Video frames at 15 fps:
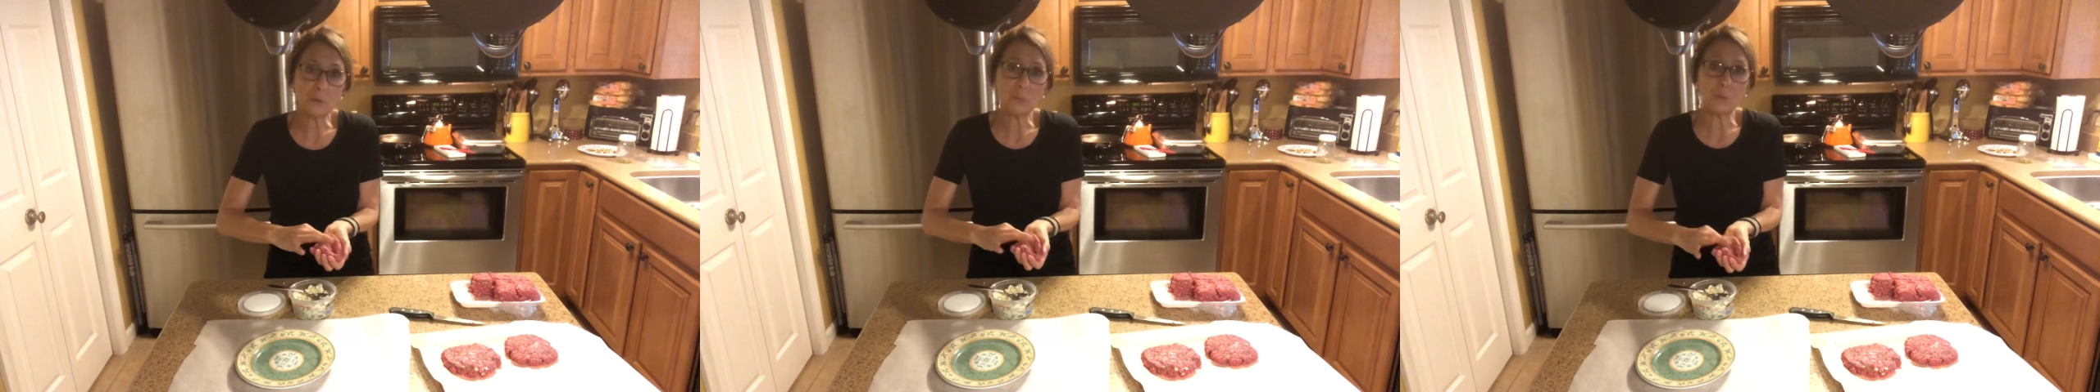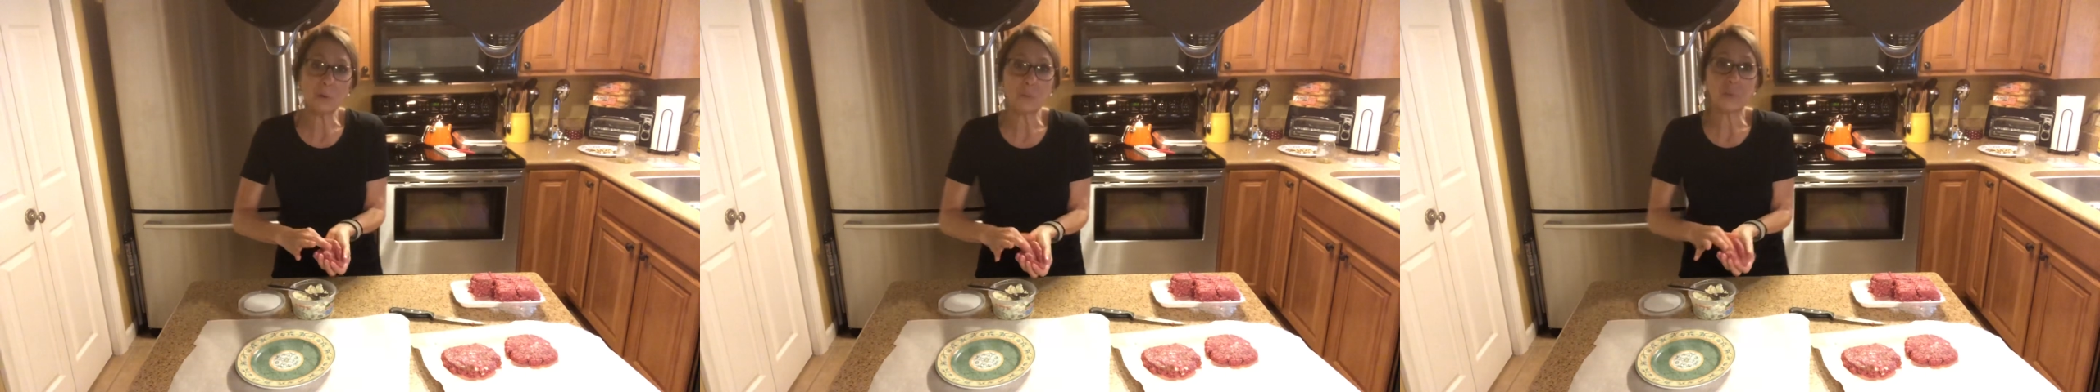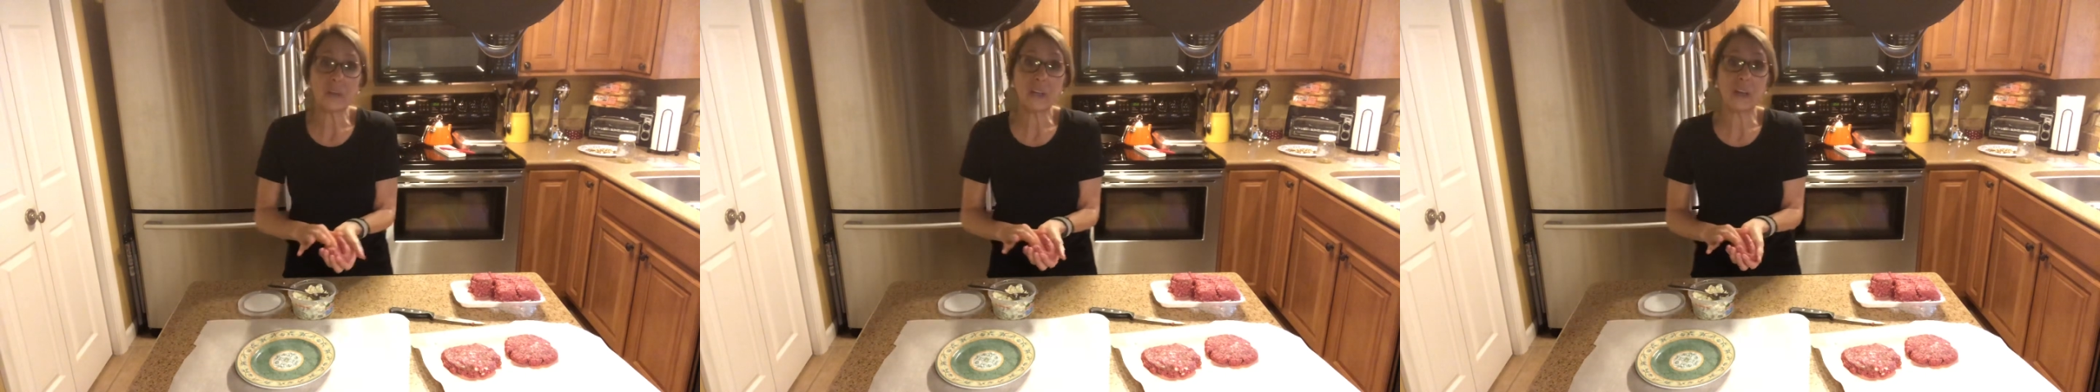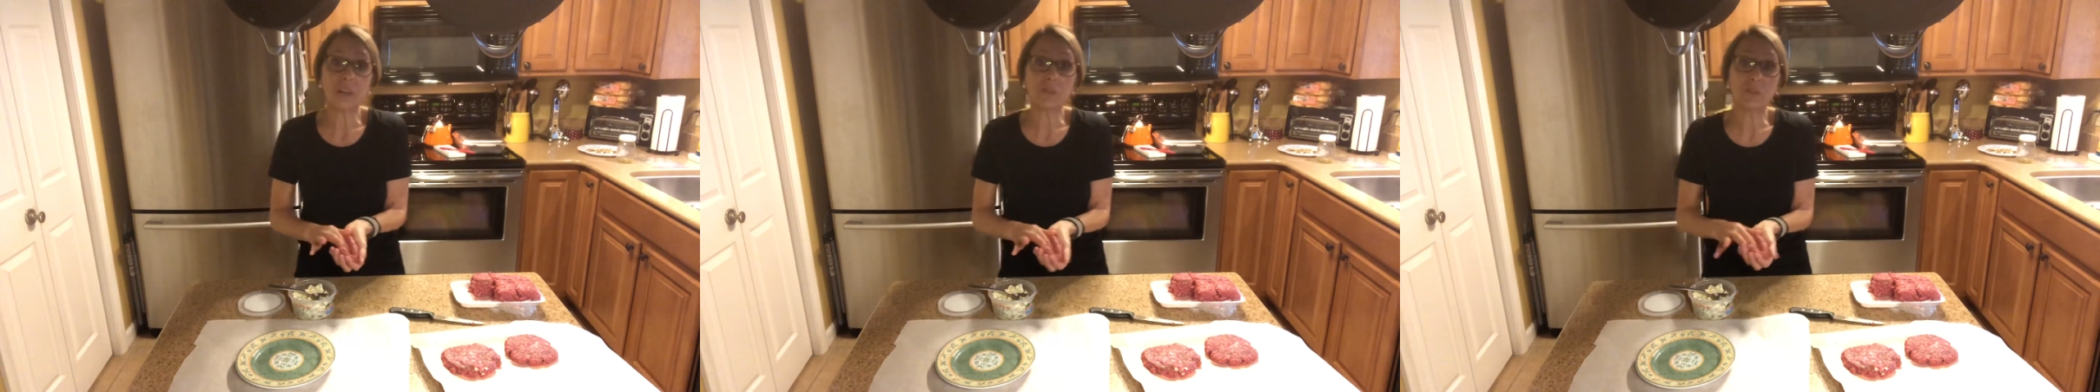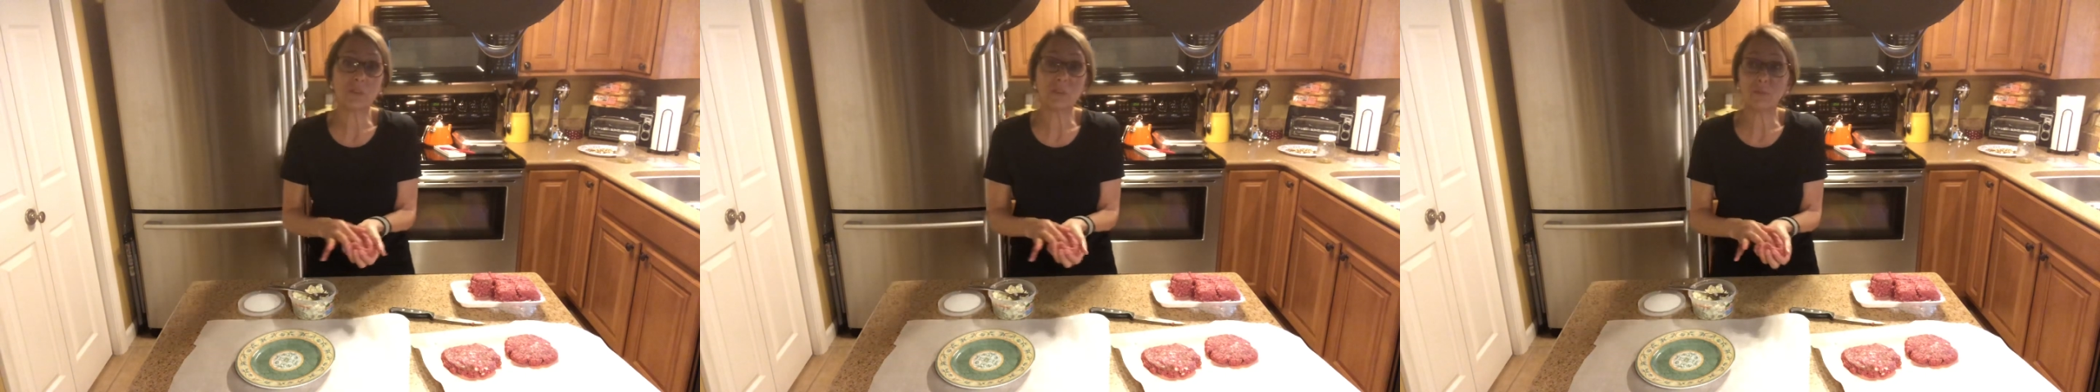when we
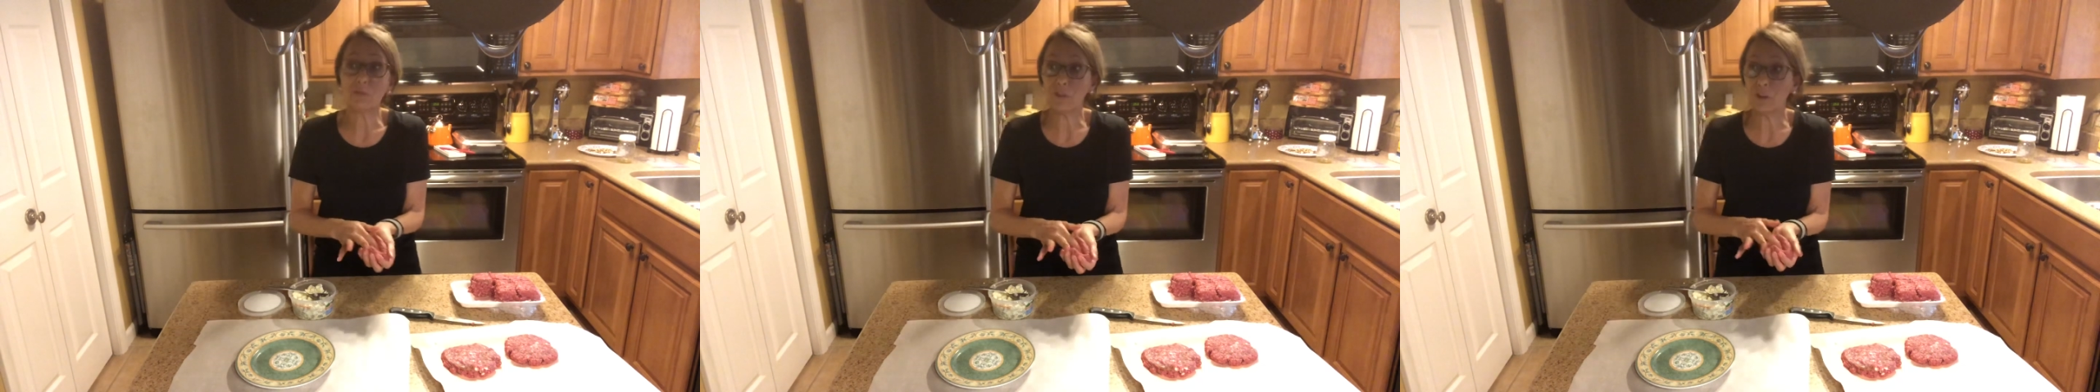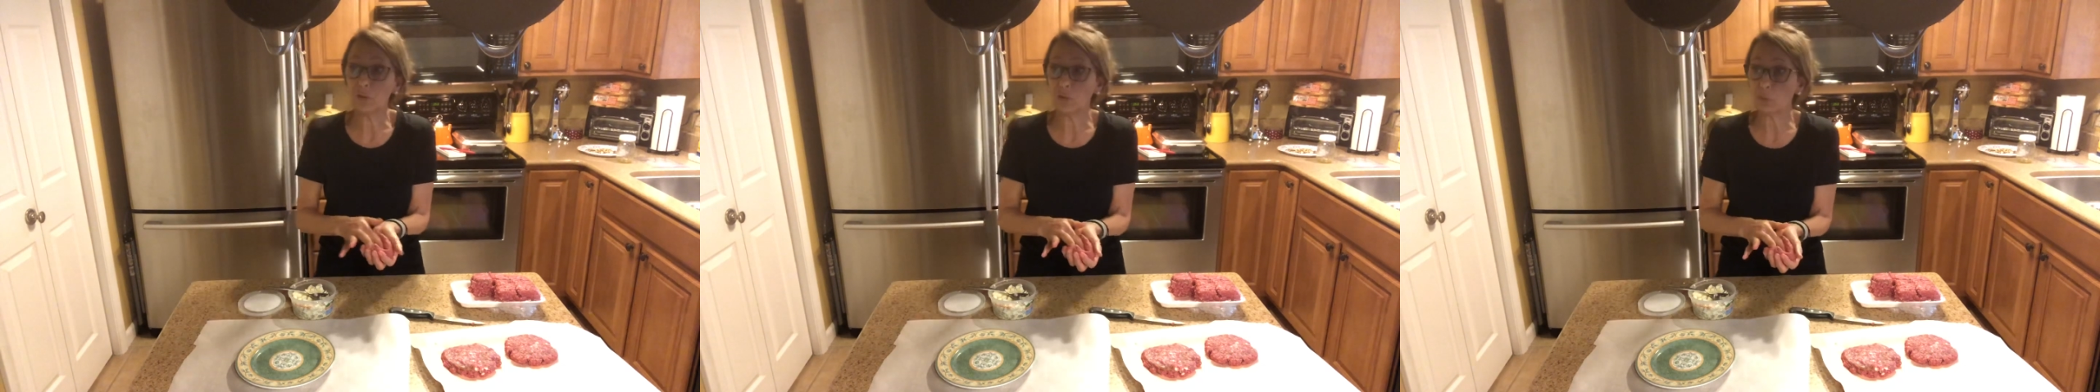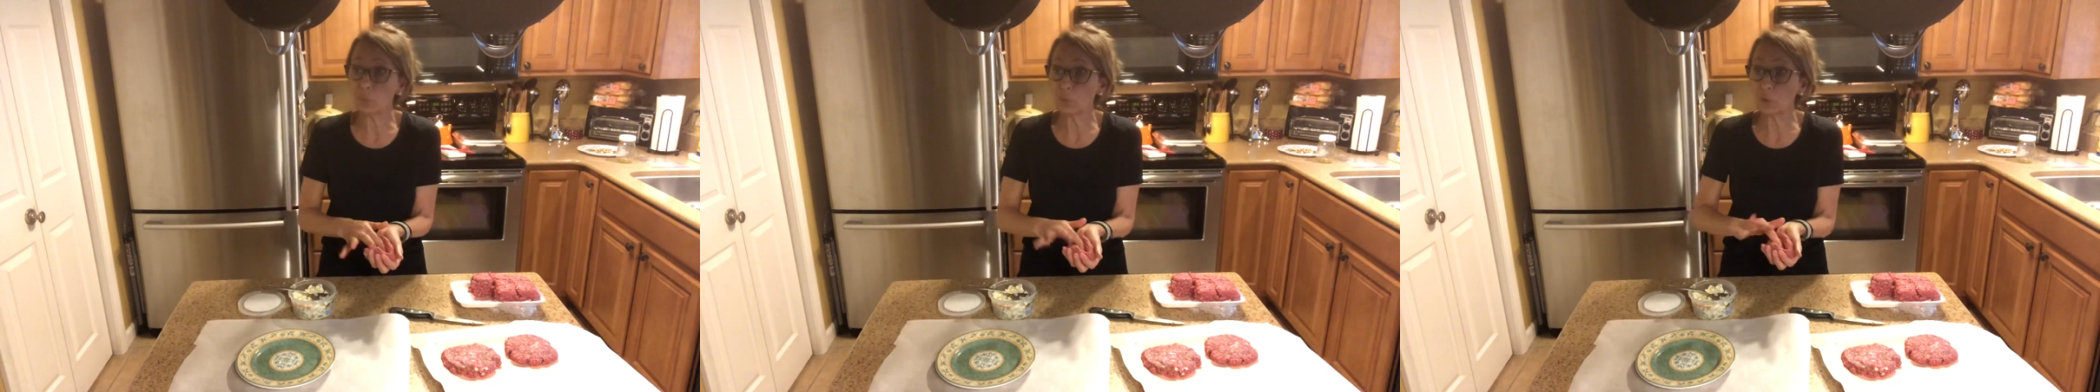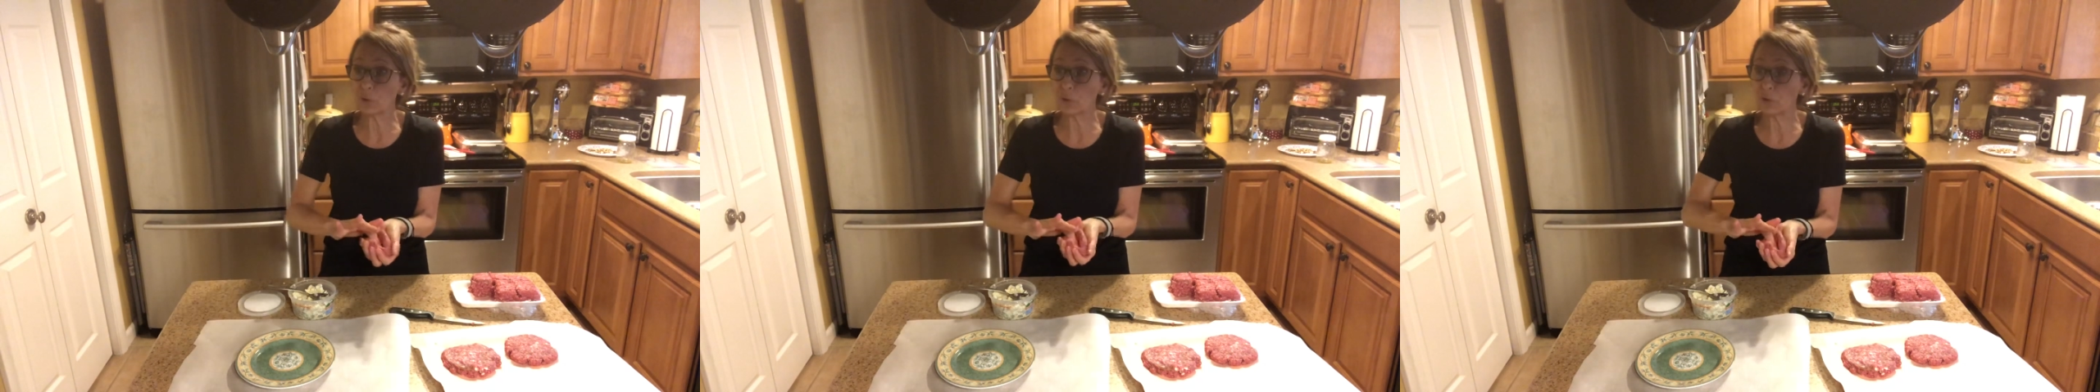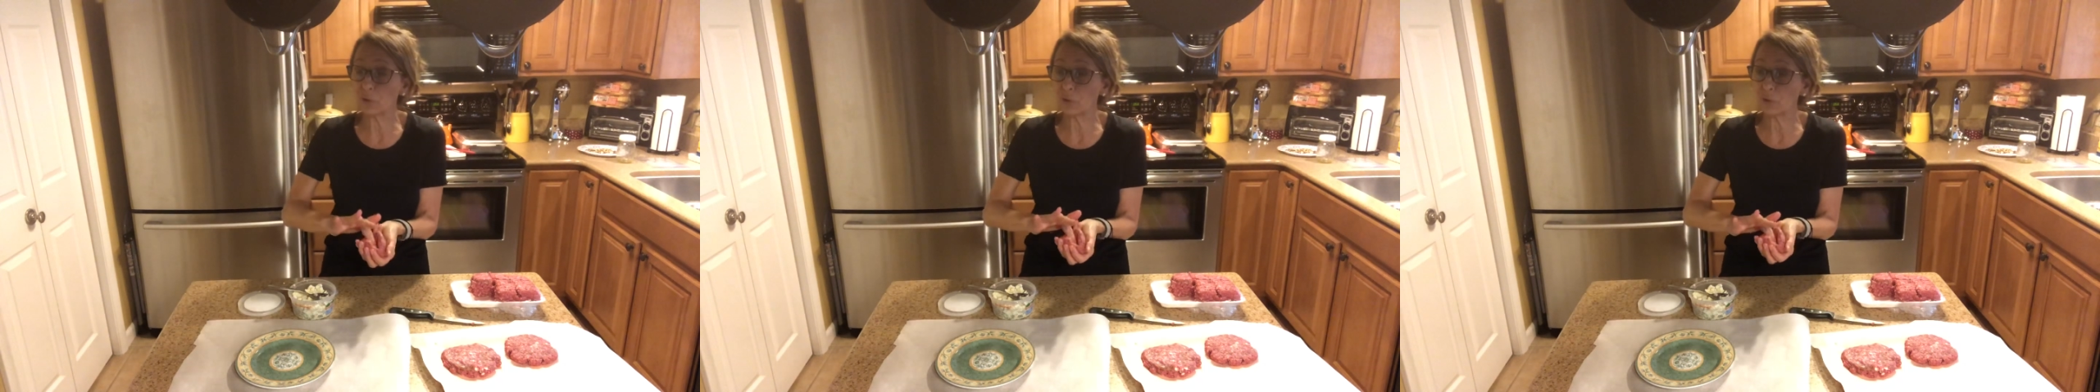have some finished
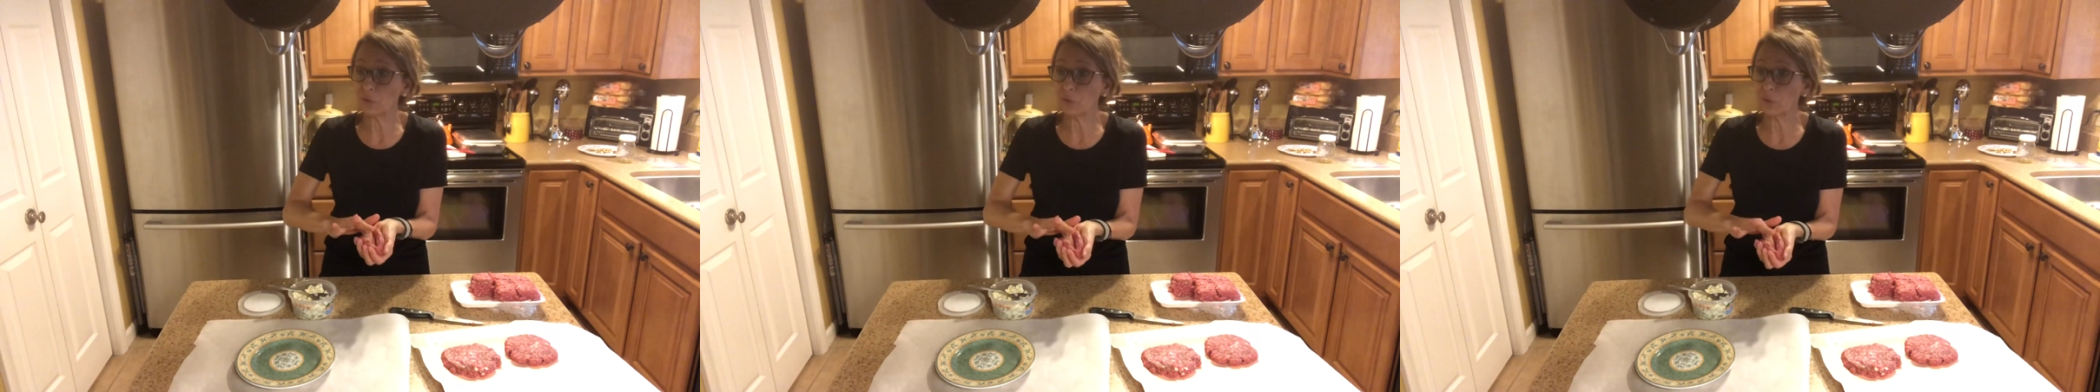burgers